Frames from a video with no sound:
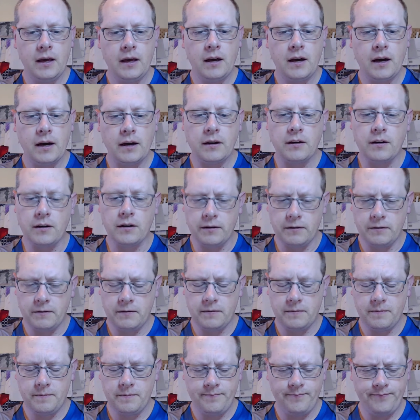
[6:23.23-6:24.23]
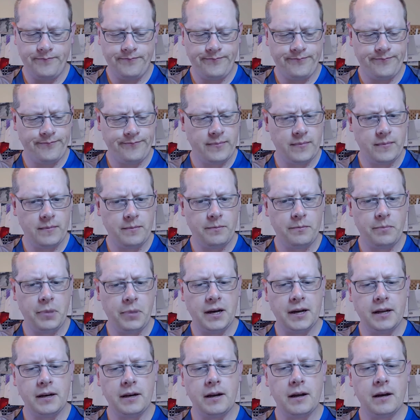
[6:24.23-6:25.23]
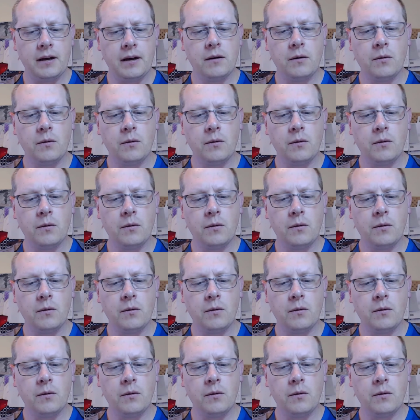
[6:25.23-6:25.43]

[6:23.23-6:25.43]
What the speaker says: I could have. But